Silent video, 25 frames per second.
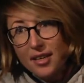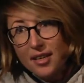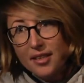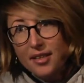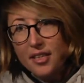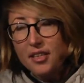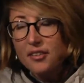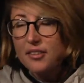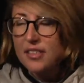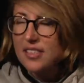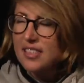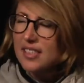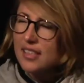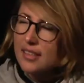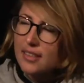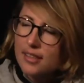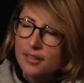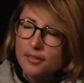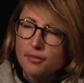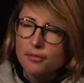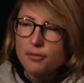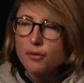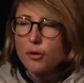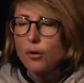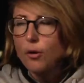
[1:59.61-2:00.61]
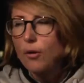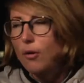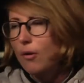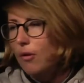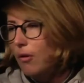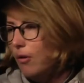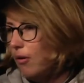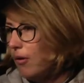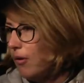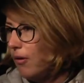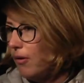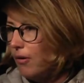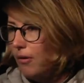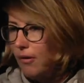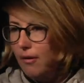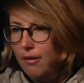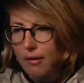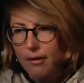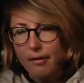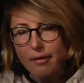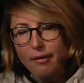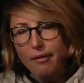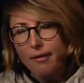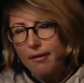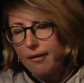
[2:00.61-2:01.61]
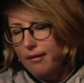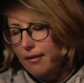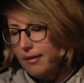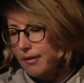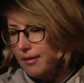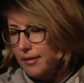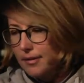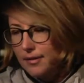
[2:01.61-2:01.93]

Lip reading: They're resilient for